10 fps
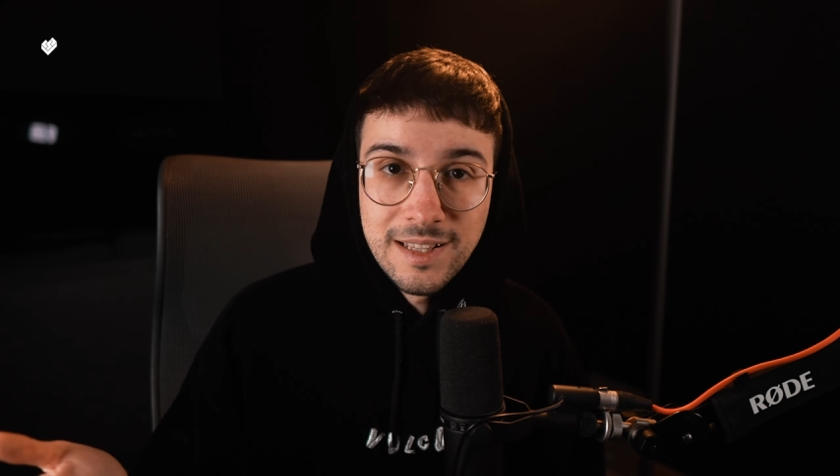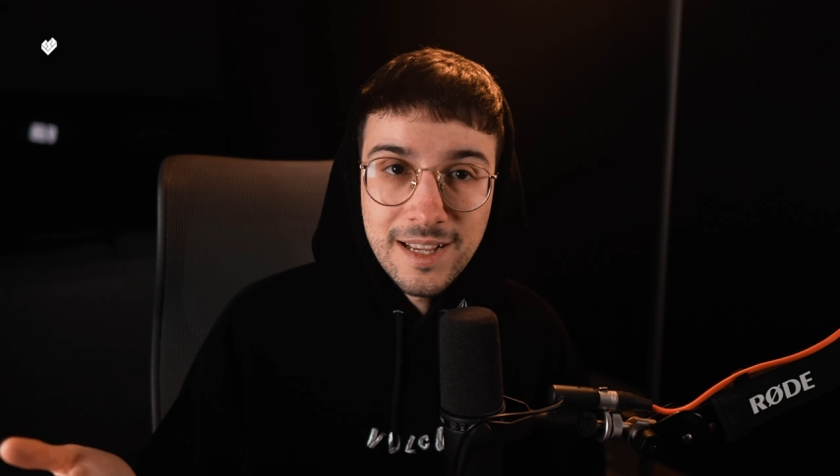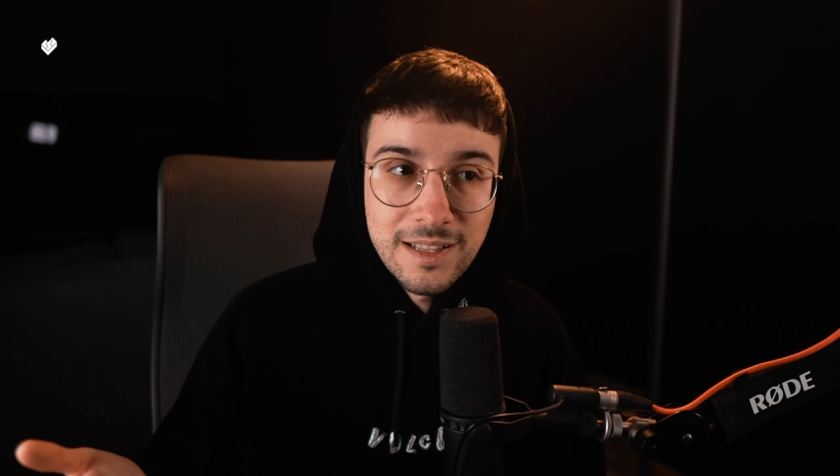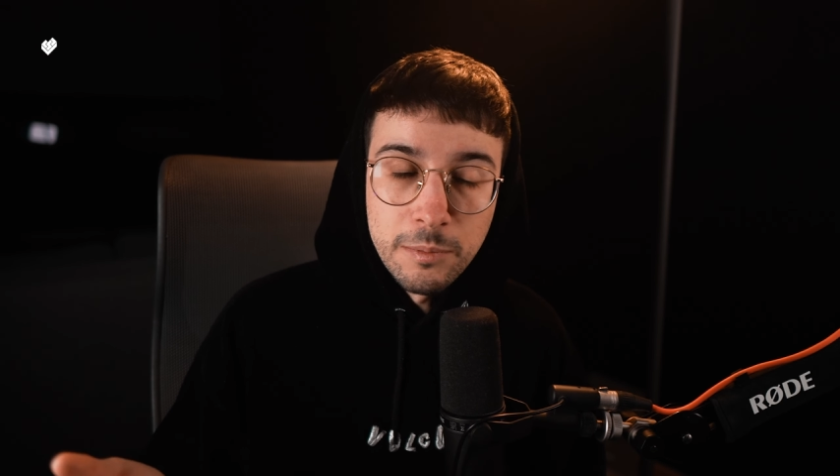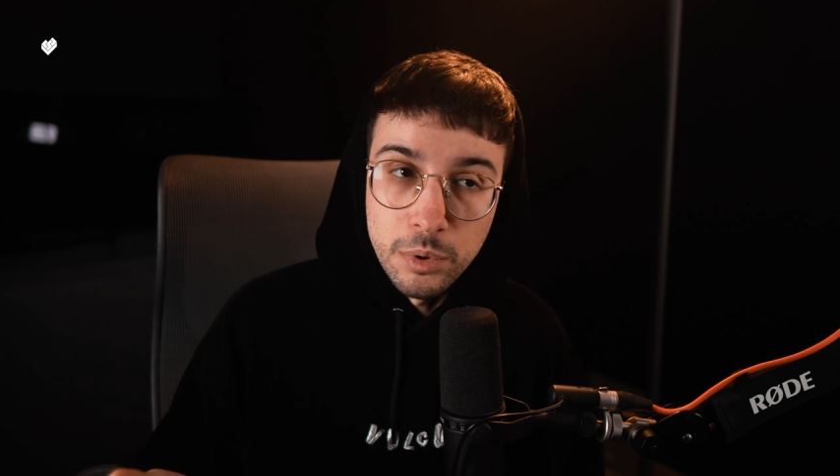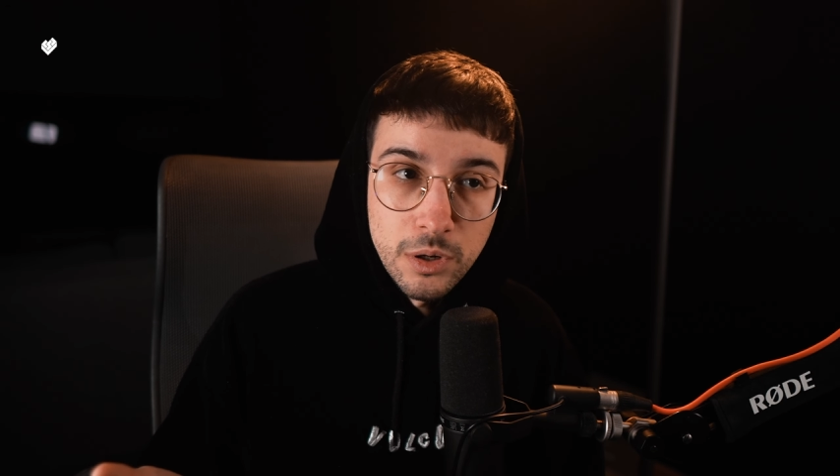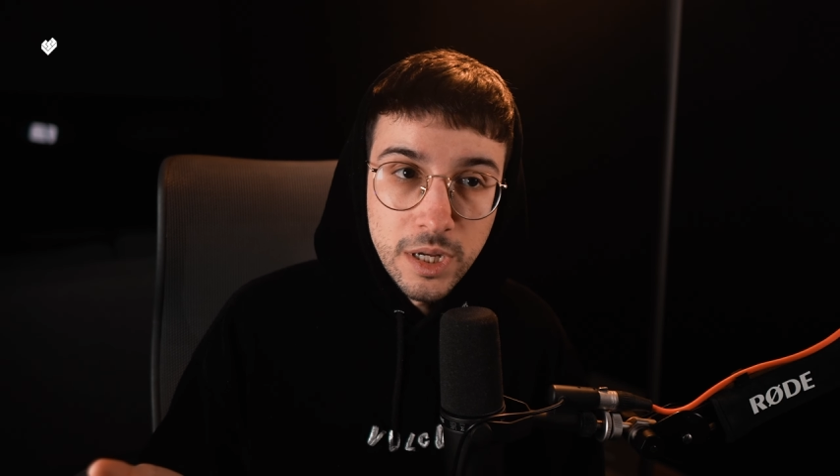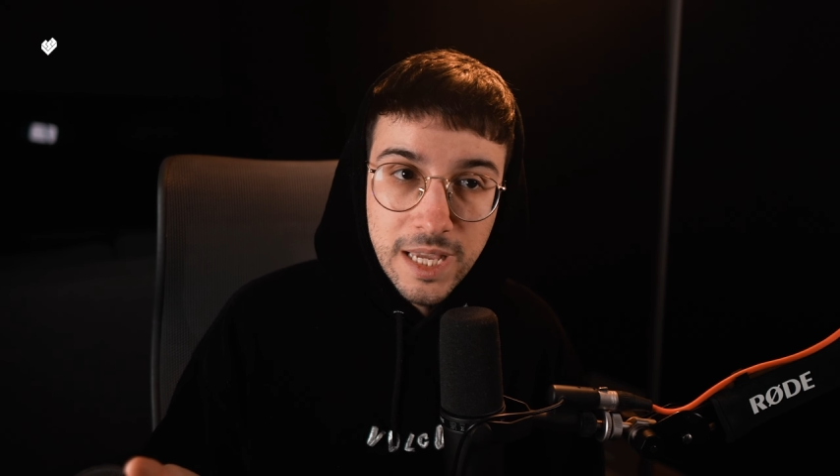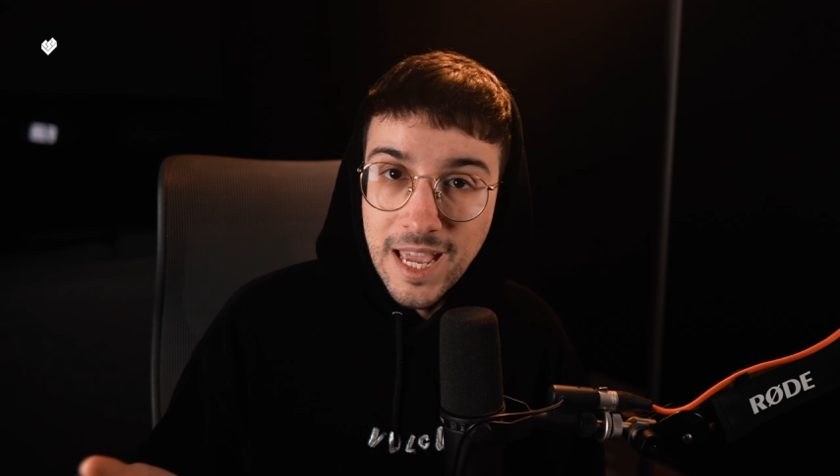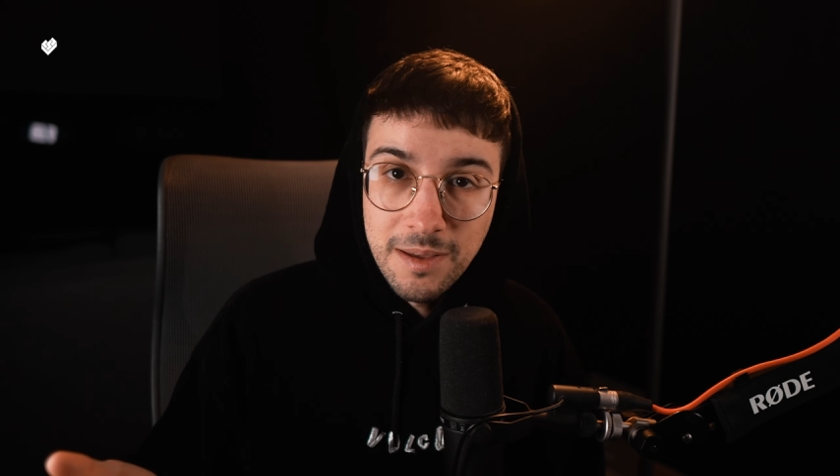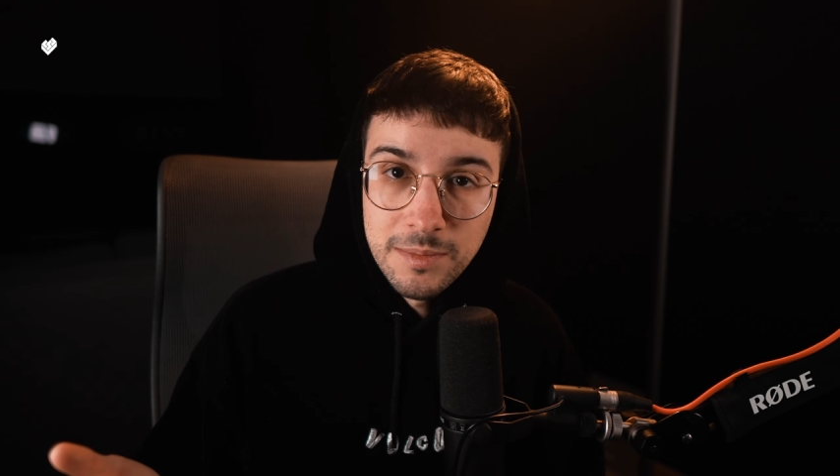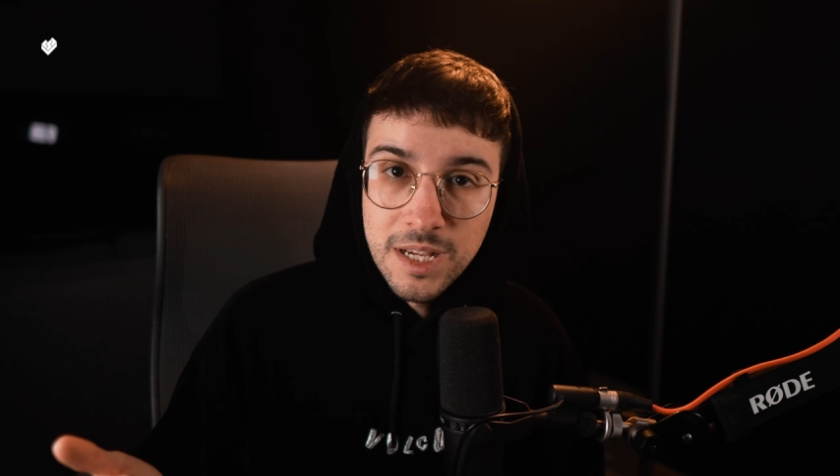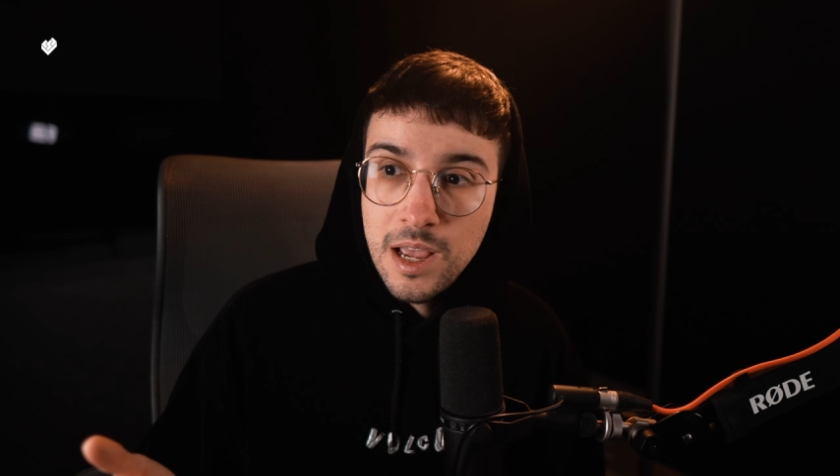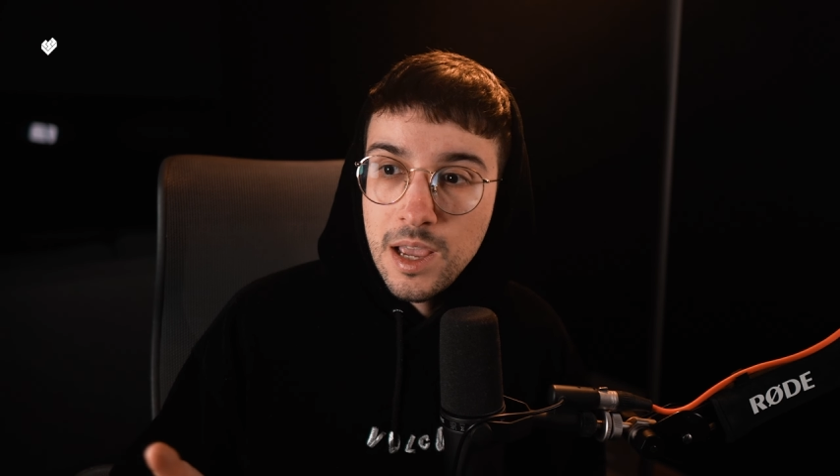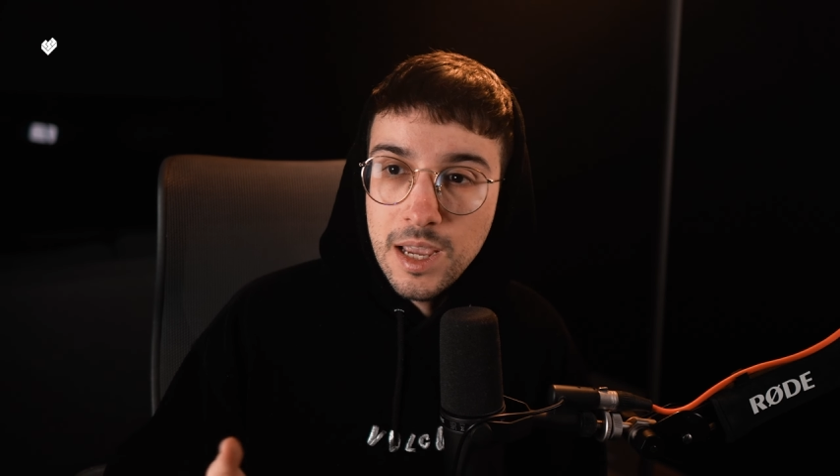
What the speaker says: It can deploy games